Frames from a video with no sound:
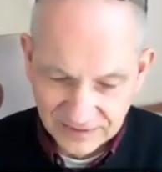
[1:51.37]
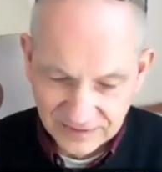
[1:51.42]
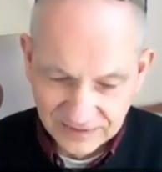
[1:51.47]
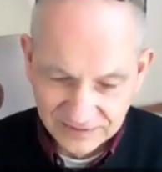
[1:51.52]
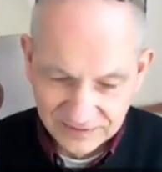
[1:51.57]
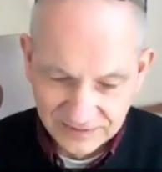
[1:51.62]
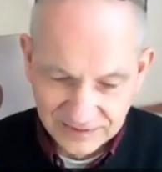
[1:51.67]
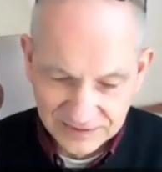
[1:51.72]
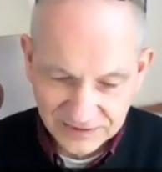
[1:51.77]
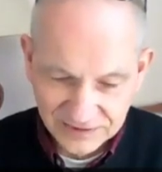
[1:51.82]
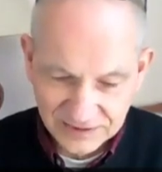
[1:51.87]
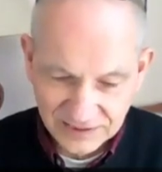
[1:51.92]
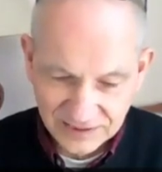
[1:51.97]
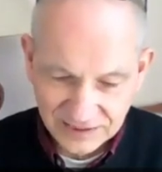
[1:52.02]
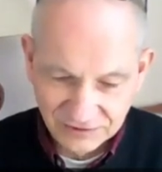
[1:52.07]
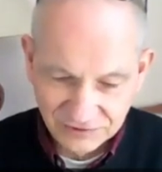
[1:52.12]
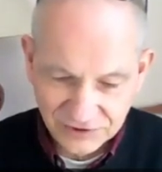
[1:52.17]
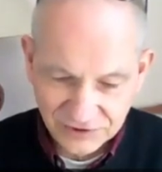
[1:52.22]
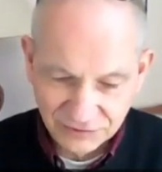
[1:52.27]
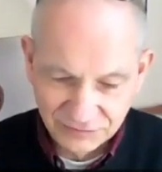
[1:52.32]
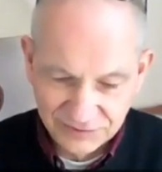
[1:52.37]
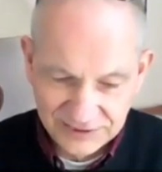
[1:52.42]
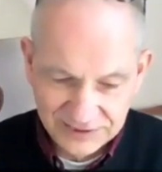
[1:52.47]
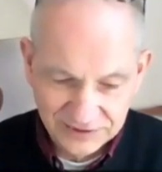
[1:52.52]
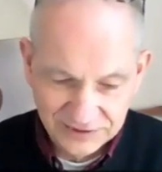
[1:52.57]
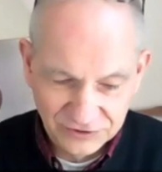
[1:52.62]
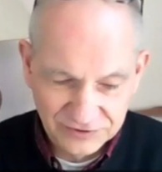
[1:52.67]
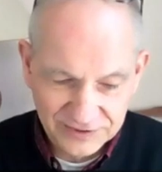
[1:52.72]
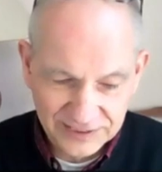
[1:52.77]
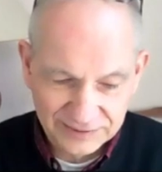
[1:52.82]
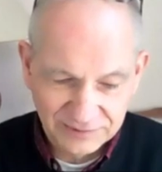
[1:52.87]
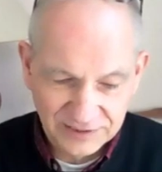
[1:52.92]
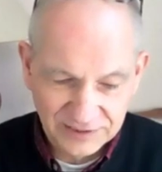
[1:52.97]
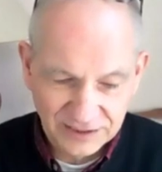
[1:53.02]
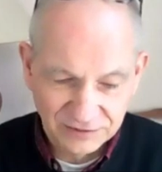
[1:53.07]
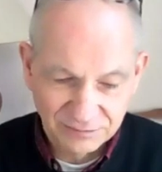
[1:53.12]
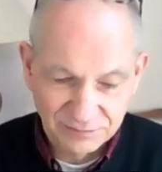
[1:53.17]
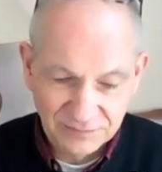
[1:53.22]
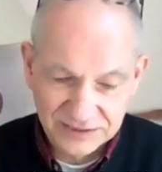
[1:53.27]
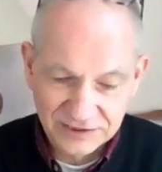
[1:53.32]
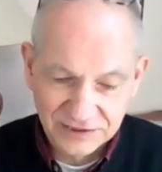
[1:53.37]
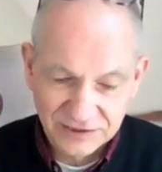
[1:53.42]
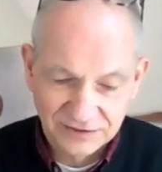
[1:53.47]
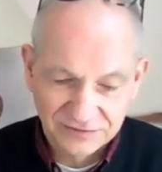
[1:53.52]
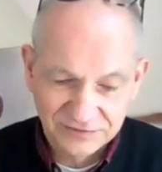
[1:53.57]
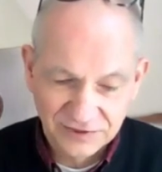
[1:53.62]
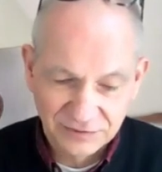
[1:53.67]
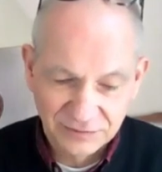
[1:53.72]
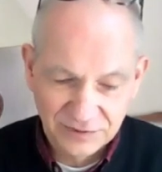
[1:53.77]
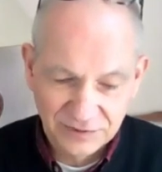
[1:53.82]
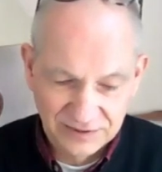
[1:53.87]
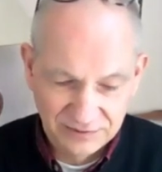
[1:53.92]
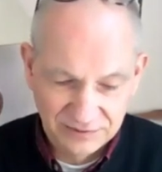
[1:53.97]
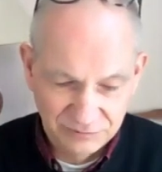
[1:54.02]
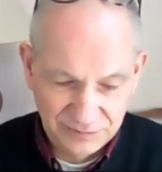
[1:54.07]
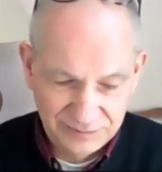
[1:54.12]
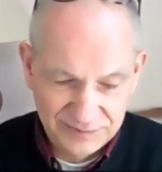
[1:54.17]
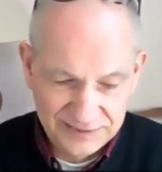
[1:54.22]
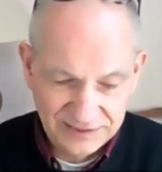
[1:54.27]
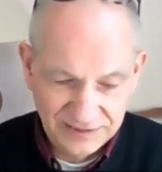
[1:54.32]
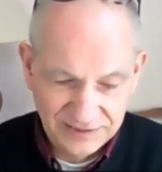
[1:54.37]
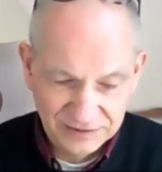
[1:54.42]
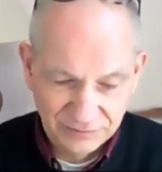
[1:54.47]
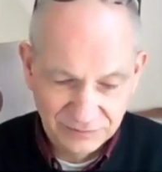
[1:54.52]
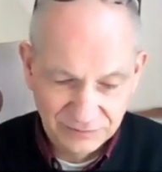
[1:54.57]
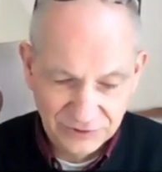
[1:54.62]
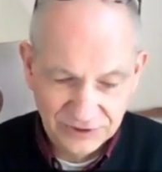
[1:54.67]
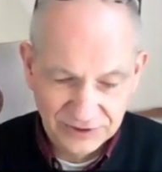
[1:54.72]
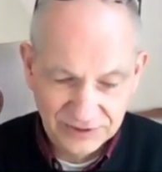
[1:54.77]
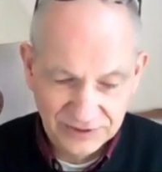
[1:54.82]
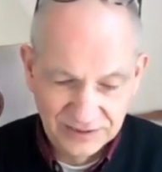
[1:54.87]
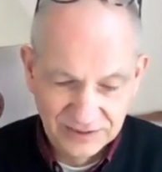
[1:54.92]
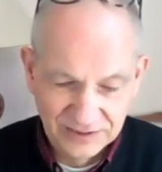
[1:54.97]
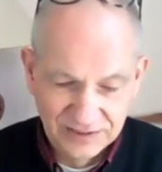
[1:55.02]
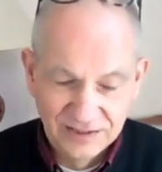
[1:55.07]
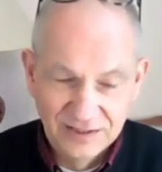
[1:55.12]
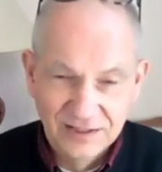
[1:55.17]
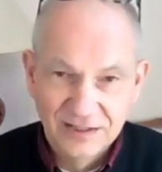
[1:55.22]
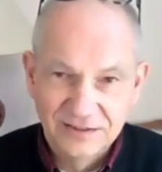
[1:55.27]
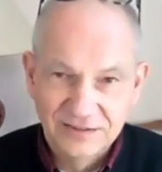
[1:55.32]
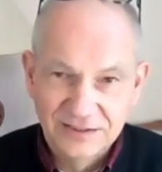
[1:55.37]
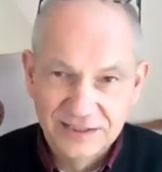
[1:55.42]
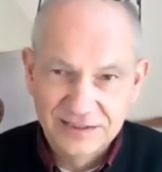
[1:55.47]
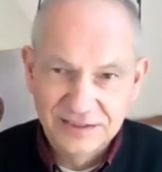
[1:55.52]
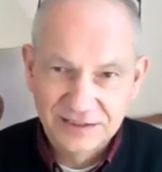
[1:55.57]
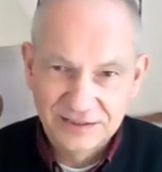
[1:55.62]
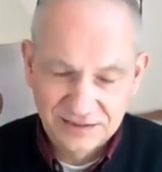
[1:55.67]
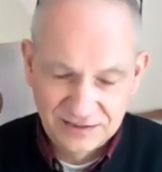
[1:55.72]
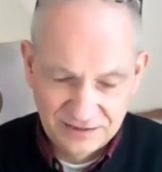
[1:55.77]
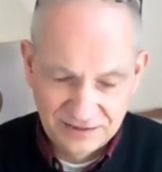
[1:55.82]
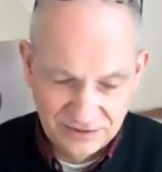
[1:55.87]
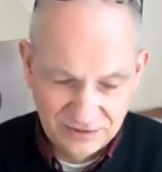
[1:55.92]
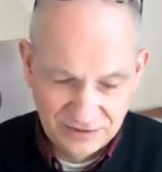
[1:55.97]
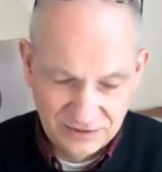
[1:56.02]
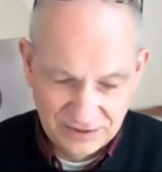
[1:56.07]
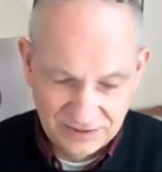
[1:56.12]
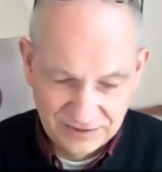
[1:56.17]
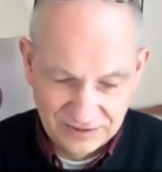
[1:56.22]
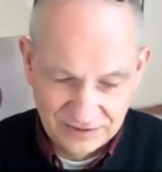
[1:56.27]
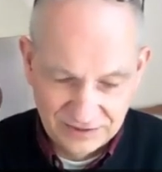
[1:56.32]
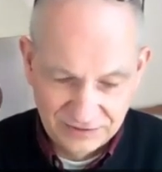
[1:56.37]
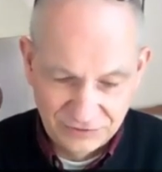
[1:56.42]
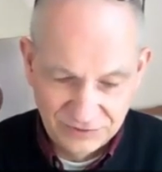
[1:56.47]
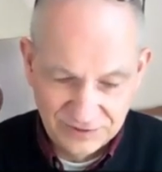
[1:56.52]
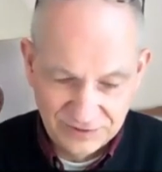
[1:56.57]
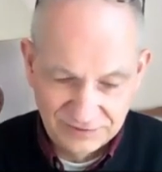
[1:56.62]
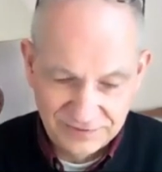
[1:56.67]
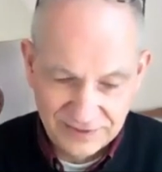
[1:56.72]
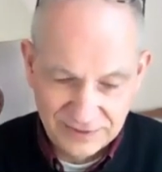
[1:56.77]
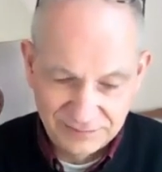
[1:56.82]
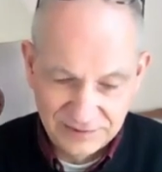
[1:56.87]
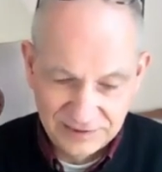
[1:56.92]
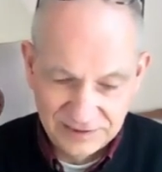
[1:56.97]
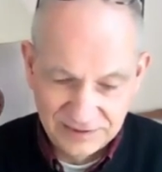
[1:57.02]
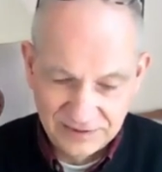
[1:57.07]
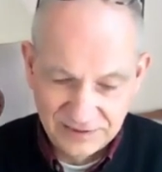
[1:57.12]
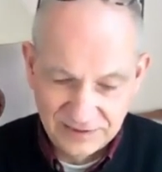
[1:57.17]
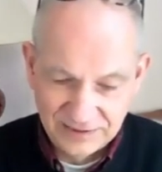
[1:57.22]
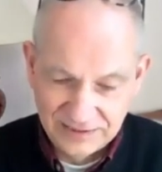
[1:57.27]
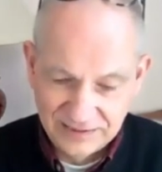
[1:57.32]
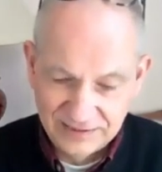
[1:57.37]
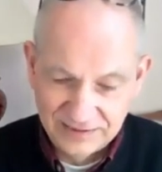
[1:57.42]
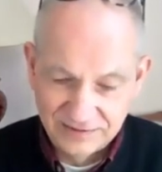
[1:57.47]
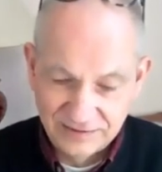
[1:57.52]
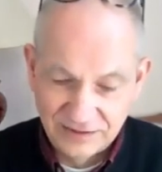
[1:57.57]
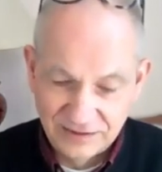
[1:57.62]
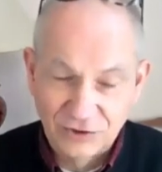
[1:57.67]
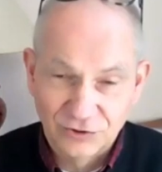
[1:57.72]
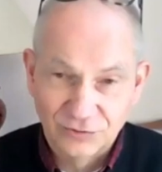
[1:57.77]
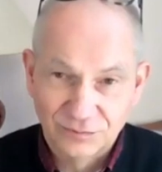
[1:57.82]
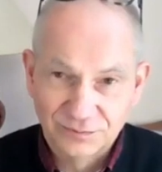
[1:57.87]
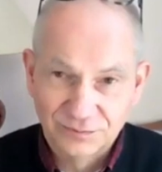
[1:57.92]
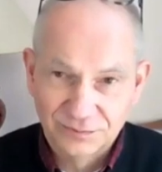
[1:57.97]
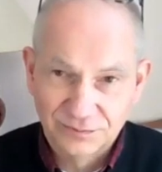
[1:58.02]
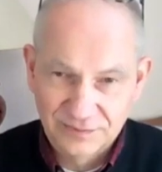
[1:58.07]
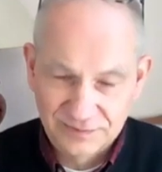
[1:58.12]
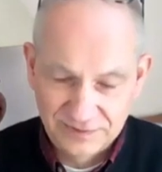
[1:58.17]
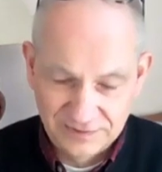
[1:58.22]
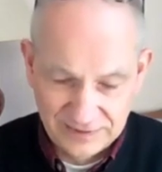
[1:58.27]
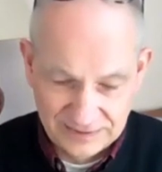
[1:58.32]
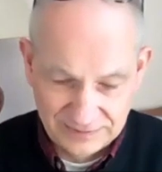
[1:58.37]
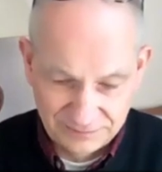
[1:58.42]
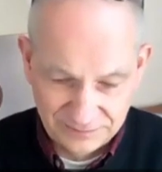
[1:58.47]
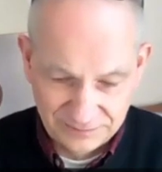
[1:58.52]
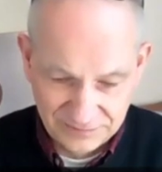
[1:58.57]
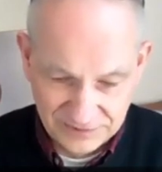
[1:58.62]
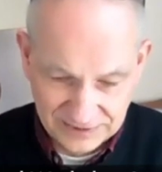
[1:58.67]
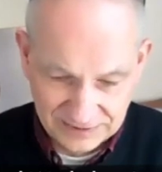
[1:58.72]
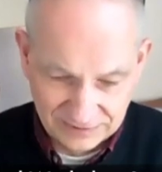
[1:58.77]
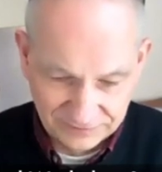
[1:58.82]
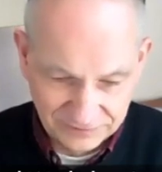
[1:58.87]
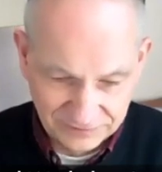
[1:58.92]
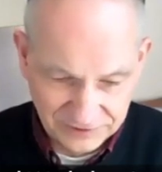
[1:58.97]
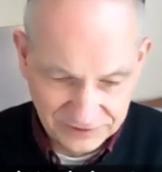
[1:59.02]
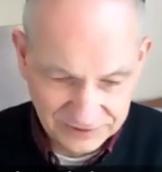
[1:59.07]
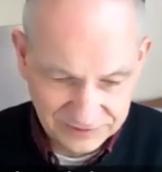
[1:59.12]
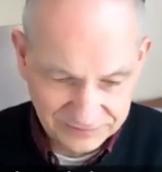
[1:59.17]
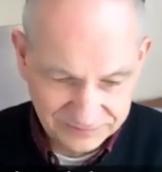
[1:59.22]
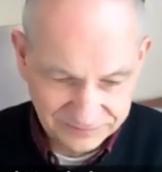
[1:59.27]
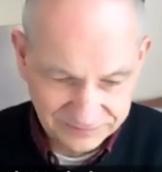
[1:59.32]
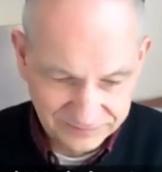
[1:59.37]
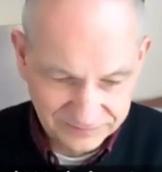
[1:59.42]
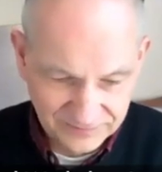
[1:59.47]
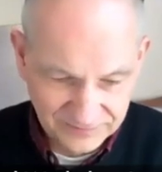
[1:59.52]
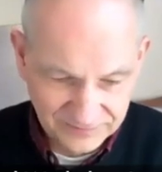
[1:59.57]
And this allows the reader to carry out much of the remedial work needed to the family and home themselves.